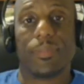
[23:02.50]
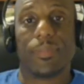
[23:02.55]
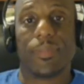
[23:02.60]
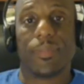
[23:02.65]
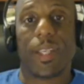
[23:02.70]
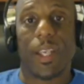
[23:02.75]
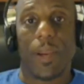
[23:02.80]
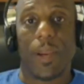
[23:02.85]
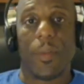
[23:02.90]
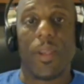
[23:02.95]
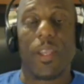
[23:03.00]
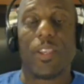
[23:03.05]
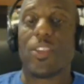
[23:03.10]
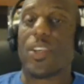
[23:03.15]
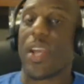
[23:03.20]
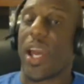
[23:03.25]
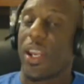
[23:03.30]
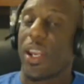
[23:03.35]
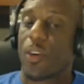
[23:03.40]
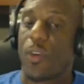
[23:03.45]
You hear me? You
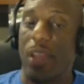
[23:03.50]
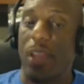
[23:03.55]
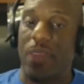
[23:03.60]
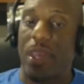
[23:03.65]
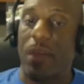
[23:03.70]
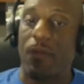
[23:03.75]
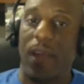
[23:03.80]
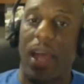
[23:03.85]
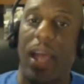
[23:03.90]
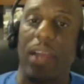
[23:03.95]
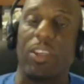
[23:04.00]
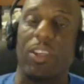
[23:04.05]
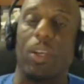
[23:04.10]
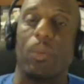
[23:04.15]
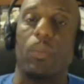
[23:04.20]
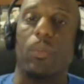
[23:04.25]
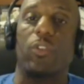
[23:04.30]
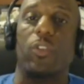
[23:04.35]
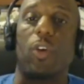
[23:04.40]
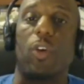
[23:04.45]
got to create that
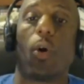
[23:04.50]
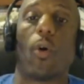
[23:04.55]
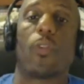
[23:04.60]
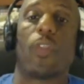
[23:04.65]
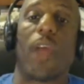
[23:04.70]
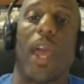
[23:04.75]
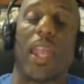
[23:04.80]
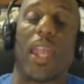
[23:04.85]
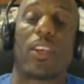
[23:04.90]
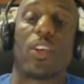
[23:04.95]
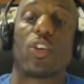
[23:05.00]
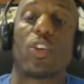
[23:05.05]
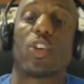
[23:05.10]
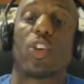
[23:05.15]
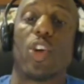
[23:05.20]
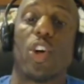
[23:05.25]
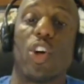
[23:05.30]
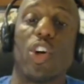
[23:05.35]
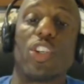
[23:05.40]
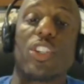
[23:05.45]
vacuum so that the
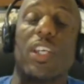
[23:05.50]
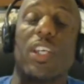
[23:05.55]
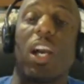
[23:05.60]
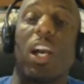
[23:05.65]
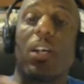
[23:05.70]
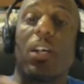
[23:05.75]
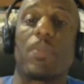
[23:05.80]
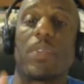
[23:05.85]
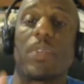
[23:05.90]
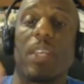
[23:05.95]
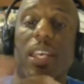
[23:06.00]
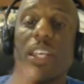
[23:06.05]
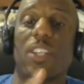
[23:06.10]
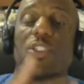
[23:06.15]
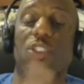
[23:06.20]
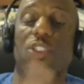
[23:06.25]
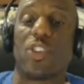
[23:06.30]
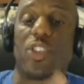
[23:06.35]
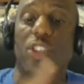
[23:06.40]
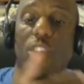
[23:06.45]
good comes
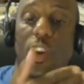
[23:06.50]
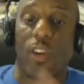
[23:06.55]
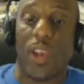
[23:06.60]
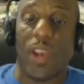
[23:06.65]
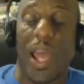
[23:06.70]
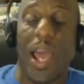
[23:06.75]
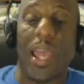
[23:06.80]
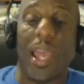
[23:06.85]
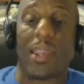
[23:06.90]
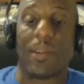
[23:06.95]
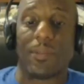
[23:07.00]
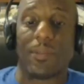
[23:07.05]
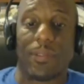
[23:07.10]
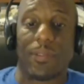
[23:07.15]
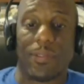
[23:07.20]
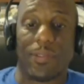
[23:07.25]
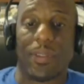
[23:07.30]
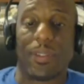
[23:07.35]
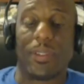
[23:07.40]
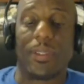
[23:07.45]
into your
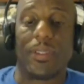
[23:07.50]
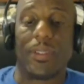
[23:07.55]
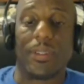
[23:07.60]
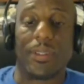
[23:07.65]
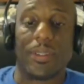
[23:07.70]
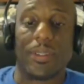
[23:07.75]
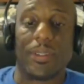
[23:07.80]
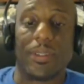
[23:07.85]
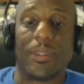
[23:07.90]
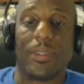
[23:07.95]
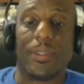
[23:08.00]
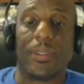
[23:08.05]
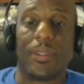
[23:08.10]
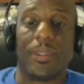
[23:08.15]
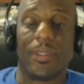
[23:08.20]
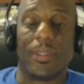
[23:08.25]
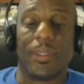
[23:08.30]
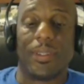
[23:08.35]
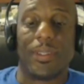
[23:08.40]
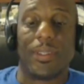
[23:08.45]
life.
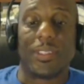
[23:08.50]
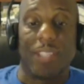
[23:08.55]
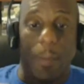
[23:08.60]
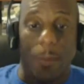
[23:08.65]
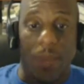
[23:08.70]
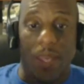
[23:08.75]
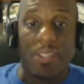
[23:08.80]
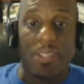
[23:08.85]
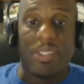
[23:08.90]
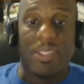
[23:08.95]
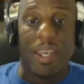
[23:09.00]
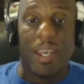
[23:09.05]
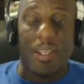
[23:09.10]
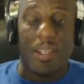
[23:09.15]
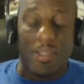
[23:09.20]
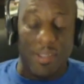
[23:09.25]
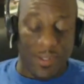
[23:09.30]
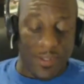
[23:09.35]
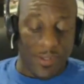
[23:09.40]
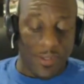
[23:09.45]
Does that make
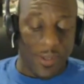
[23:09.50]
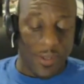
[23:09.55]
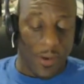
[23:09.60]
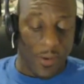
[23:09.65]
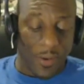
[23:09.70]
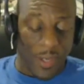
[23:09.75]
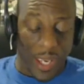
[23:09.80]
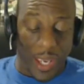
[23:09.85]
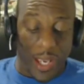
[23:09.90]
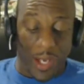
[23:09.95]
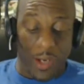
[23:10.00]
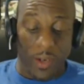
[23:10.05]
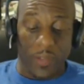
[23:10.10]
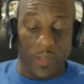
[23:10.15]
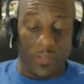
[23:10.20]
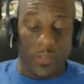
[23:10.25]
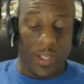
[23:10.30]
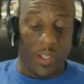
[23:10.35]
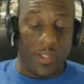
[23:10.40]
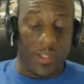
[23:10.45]
sense? Okay, look
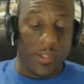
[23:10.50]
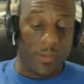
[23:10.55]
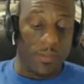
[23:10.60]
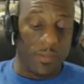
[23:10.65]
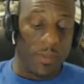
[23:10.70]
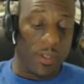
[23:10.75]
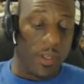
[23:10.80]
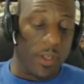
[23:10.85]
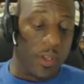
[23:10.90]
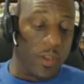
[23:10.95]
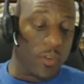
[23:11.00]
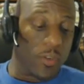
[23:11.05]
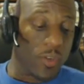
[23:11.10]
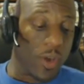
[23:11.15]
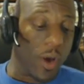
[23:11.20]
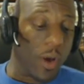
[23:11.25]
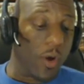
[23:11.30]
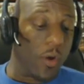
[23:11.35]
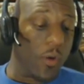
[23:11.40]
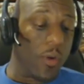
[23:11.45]
at this.
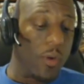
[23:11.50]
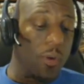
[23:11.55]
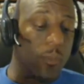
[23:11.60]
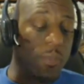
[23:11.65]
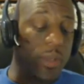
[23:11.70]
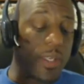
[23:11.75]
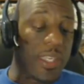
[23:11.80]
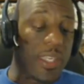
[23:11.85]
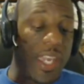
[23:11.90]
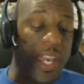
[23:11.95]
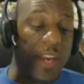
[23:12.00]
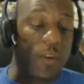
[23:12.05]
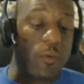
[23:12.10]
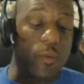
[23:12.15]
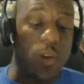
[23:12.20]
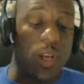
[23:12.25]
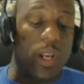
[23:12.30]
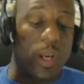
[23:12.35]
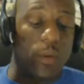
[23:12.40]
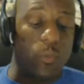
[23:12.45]
So get
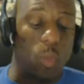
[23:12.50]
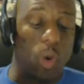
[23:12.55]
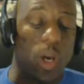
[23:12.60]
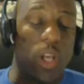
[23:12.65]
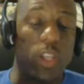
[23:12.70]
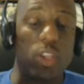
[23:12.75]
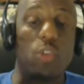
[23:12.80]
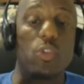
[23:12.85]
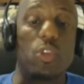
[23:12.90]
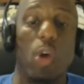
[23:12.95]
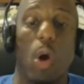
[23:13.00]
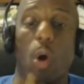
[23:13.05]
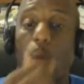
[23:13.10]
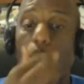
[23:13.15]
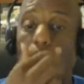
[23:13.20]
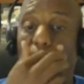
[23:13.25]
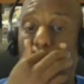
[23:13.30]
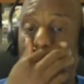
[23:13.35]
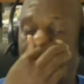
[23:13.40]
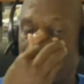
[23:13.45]
rid of what you don't
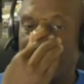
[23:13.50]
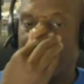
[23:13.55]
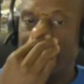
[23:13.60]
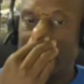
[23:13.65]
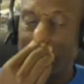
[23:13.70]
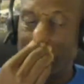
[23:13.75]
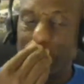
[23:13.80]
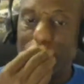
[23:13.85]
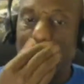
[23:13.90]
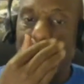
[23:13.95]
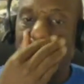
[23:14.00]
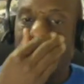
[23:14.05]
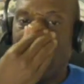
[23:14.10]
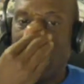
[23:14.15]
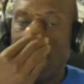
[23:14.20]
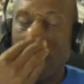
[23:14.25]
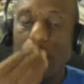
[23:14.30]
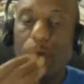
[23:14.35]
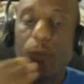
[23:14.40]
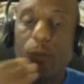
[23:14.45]
want.
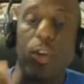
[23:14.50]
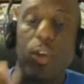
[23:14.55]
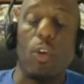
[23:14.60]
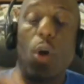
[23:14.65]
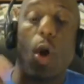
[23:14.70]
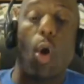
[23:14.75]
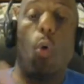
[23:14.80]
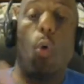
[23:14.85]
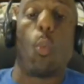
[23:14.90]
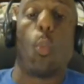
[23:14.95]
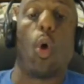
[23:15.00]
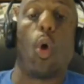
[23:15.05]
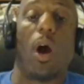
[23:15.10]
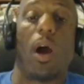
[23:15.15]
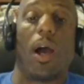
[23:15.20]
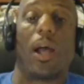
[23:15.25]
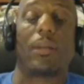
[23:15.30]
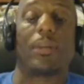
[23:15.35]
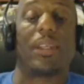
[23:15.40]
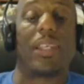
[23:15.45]
Well, if you don't
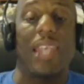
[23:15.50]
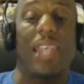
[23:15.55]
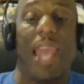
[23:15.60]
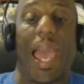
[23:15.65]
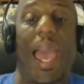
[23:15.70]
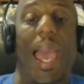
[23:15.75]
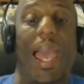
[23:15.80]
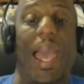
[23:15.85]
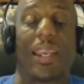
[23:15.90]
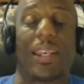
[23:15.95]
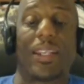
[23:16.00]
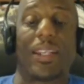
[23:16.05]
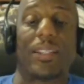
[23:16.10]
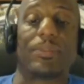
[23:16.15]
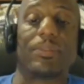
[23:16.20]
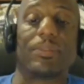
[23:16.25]
want lack